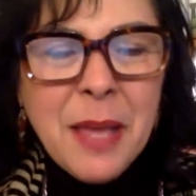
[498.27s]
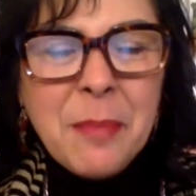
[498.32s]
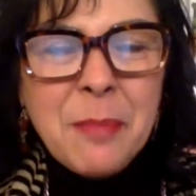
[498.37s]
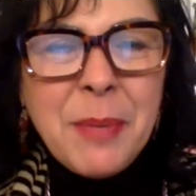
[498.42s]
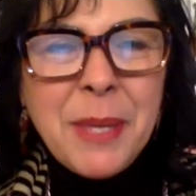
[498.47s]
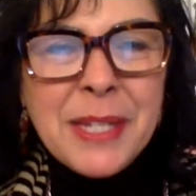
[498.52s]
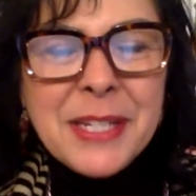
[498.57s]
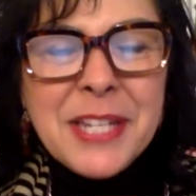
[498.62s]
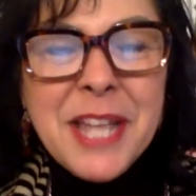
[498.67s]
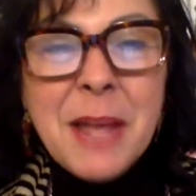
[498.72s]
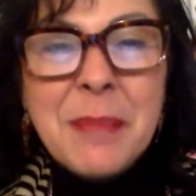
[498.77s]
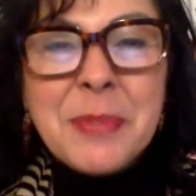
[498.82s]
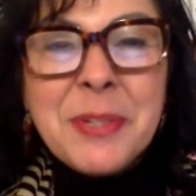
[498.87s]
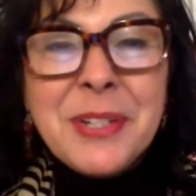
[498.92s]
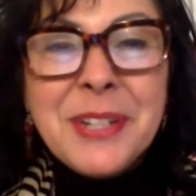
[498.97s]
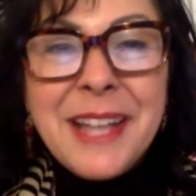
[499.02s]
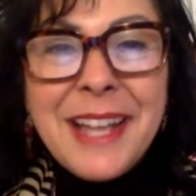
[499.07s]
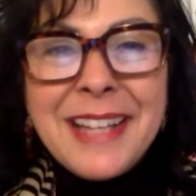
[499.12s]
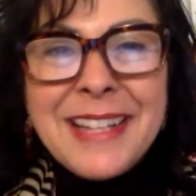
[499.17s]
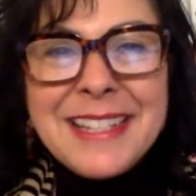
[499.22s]
But chapter
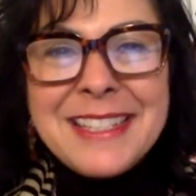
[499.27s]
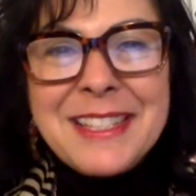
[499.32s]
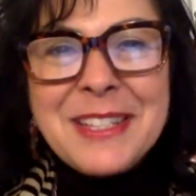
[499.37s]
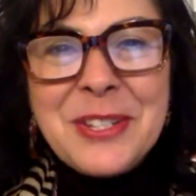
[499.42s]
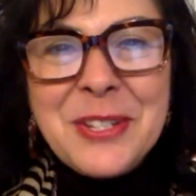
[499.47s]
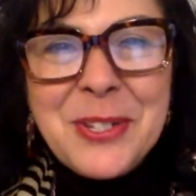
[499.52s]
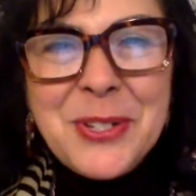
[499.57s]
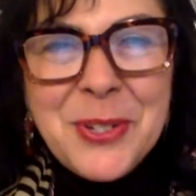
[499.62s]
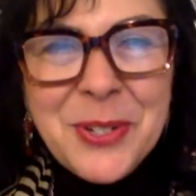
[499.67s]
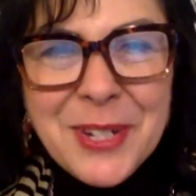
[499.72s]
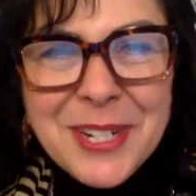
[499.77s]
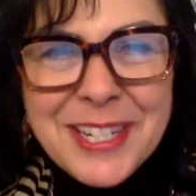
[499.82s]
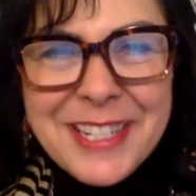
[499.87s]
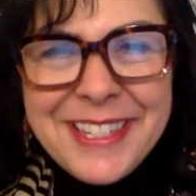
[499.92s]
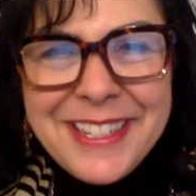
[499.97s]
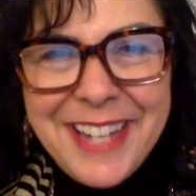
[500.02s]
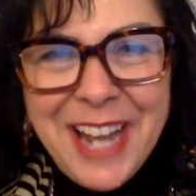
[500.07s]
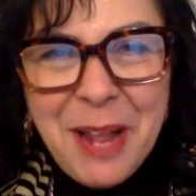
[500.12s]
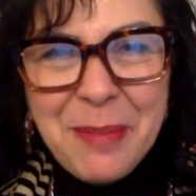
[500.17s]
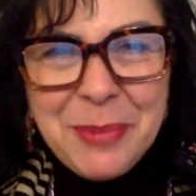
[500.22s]
9 is the
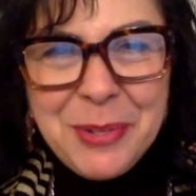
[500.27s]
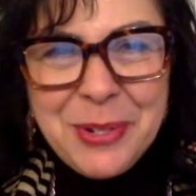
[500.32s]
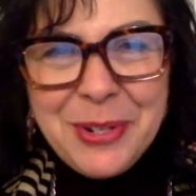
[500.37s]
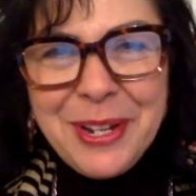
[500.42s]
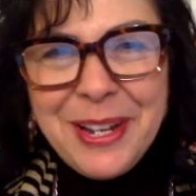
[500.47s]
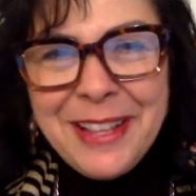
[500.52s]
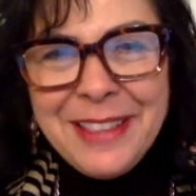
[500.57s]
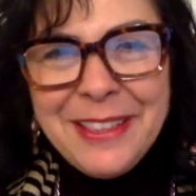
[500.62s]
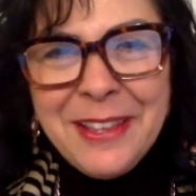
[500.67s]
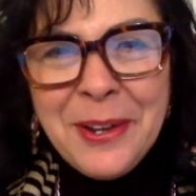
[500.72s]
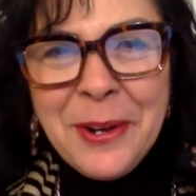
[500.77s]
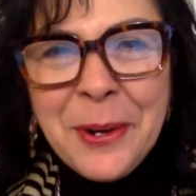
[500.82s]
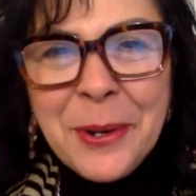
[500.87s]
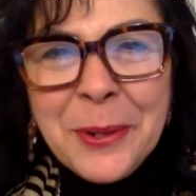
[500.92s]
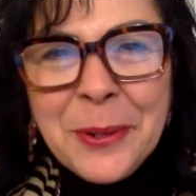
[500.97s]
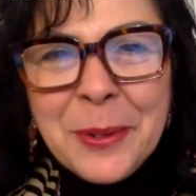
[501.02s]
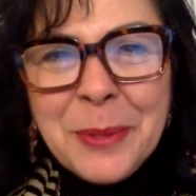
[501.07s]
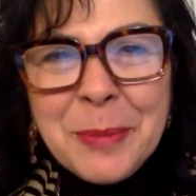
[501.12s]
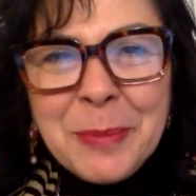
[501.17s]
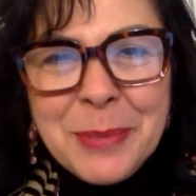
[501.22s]
shortest chapter in the
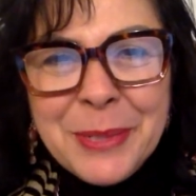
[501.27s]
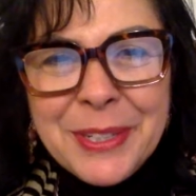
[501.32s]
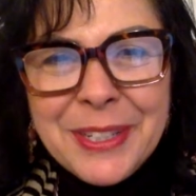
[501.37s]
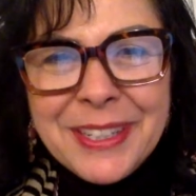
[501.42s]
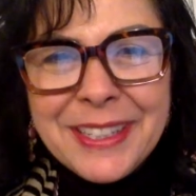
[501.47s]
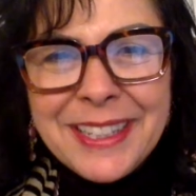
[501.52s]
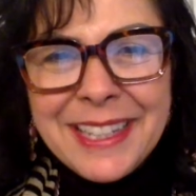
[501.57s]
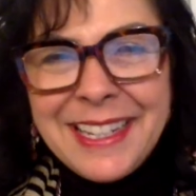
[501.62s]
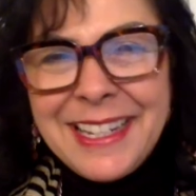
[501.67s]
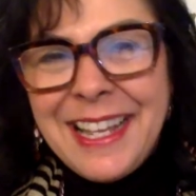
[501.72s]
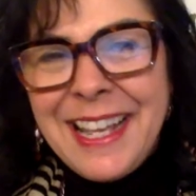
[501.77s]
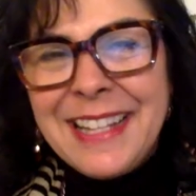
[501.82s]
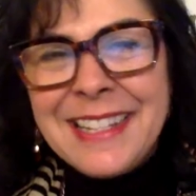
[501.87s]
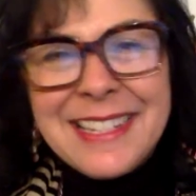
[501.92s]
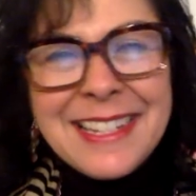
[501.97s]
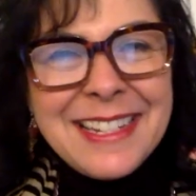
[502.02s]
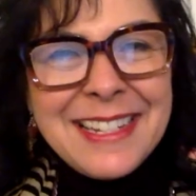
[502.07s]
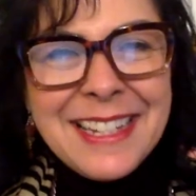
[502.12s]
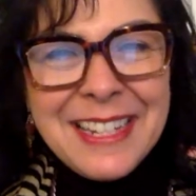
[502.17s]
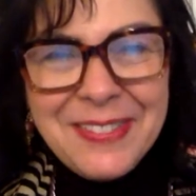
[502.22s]
whole book. And I
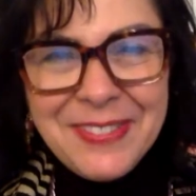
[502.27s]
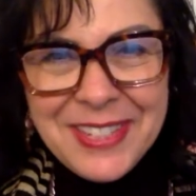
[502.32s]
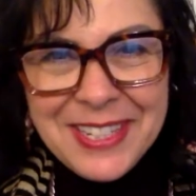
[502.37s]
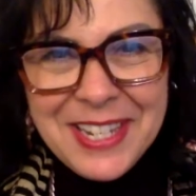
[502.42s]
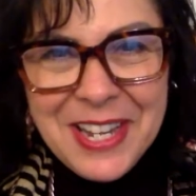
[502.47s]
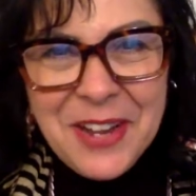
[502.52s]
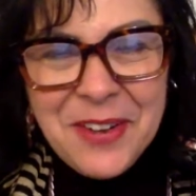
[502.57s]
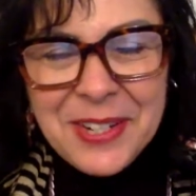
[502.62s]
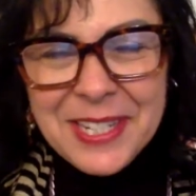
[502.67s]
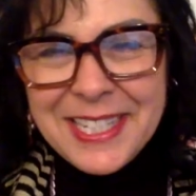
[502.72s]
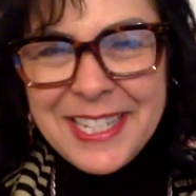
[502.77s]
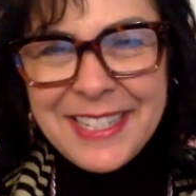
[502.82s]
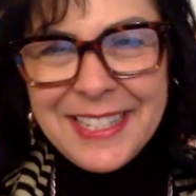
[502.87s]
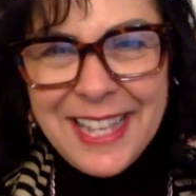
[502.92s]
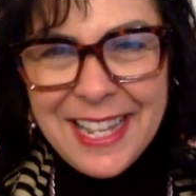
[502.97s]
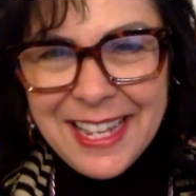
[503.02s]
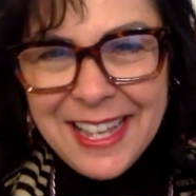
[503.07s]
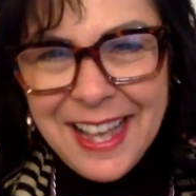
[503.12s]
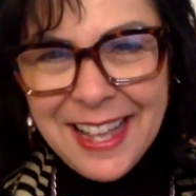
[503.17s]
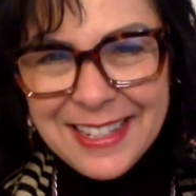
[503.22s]
didn't even know it till
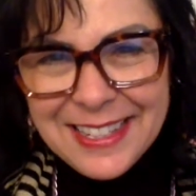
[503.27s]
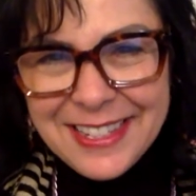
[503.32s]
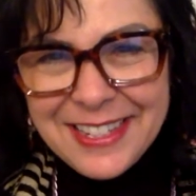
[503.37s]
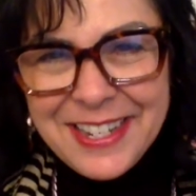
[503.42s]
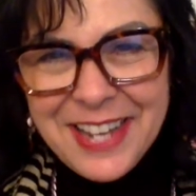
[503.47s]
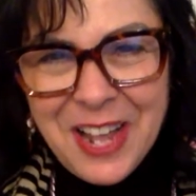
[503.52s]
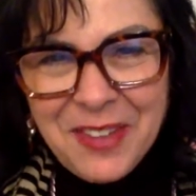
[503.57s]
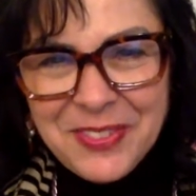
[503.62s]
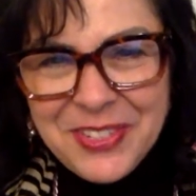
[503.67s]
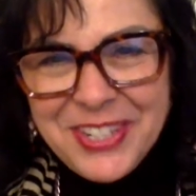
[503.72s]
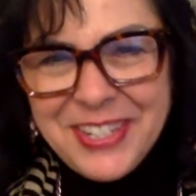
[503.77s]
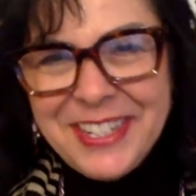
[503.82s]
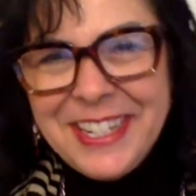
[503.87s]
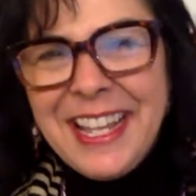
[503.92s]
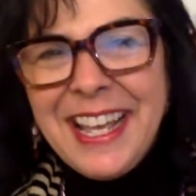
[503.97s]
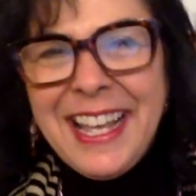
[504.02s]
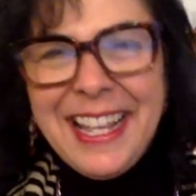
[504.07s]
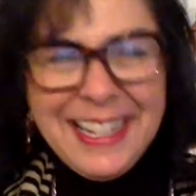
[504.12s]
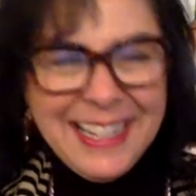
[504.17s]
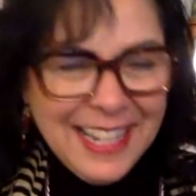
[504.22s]
I got to chapter
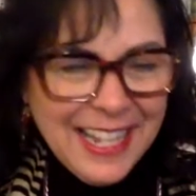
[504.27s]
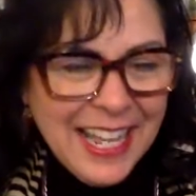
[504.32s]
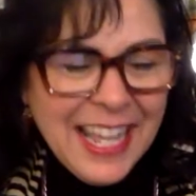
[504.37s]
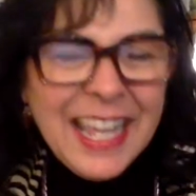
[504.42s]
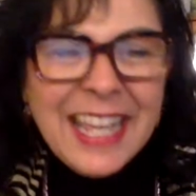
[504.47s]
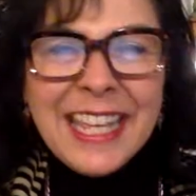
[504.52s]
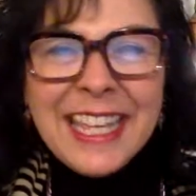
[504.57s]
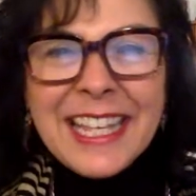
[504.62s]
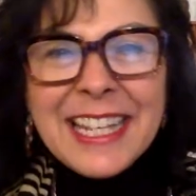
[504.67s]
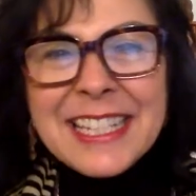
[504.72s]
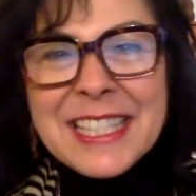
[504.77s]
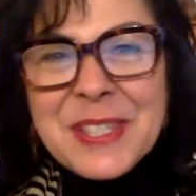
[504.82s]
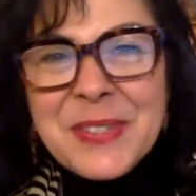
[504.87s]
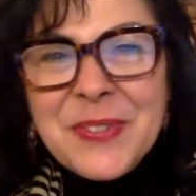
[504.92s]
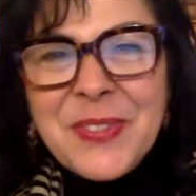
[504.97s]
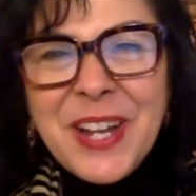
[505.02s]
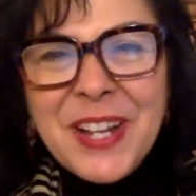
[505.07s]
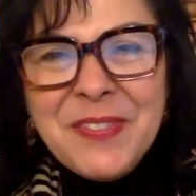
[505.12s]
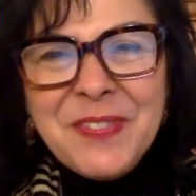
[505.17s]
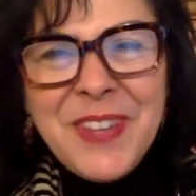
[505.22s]
9. It's
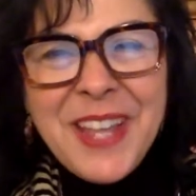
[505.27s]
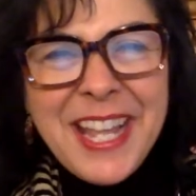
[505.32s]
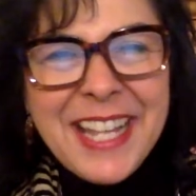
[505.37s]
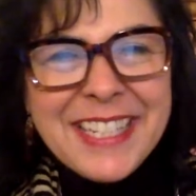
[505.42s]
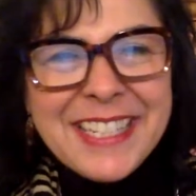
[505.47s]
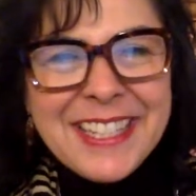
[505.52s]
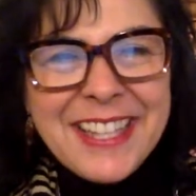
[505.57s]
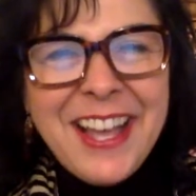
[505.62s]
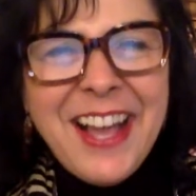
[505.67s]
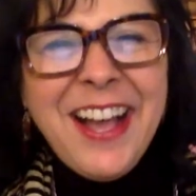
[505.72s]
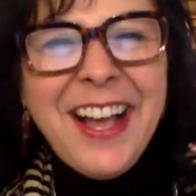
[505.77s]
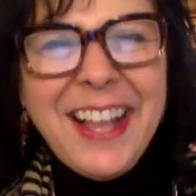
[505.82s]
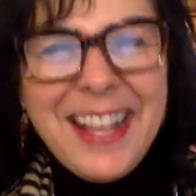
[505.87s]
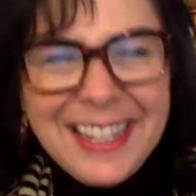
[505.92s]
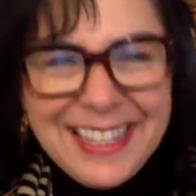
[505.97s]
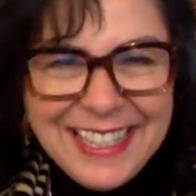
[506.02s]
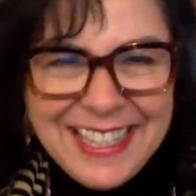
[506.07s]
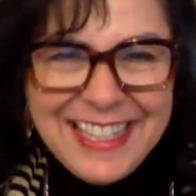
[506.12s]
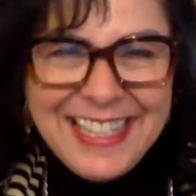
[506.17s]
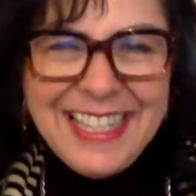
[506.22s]
1 page
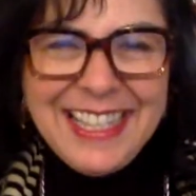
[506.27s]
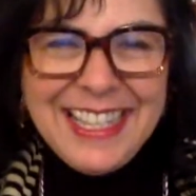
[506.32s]
long.